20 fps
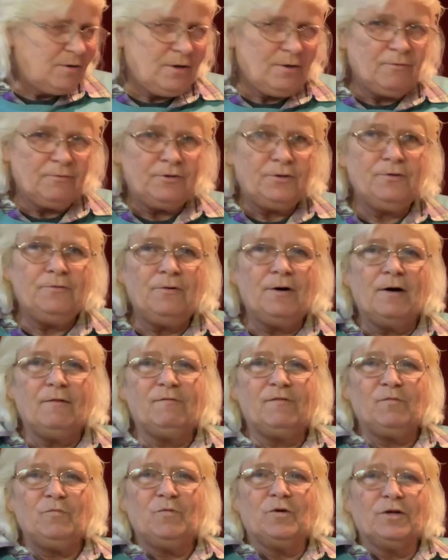don't too
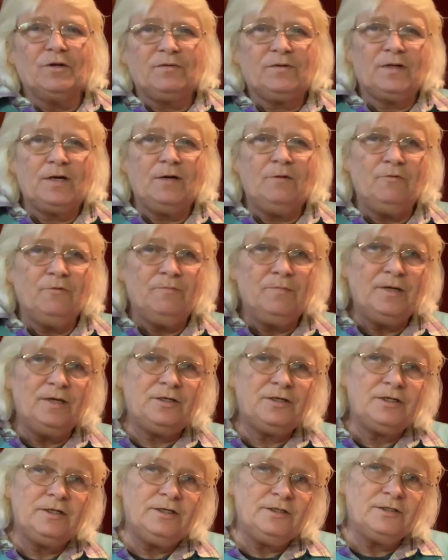often want to stay with me.
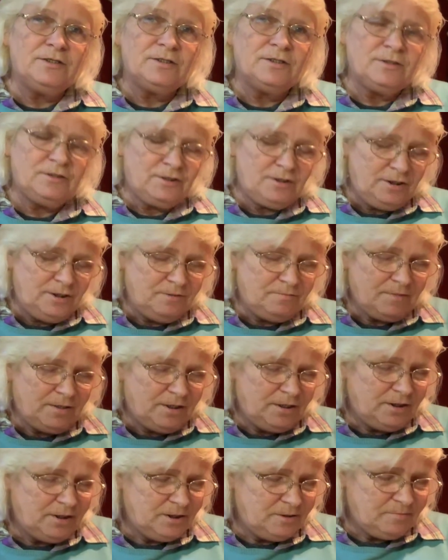She's my
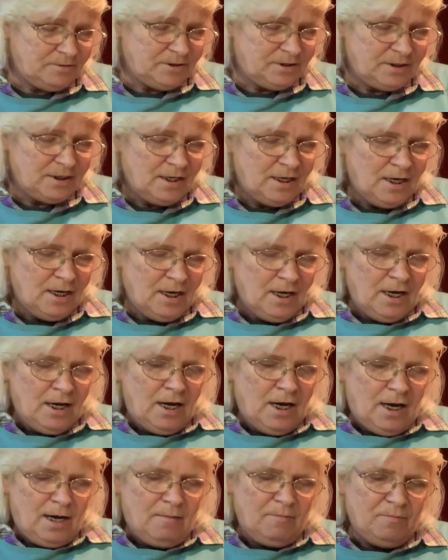husband's.
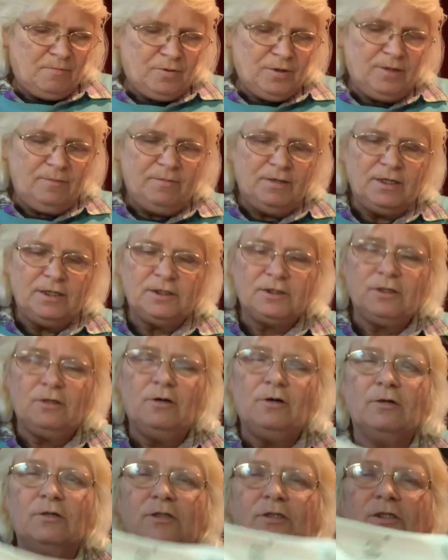I'm going to put him in this long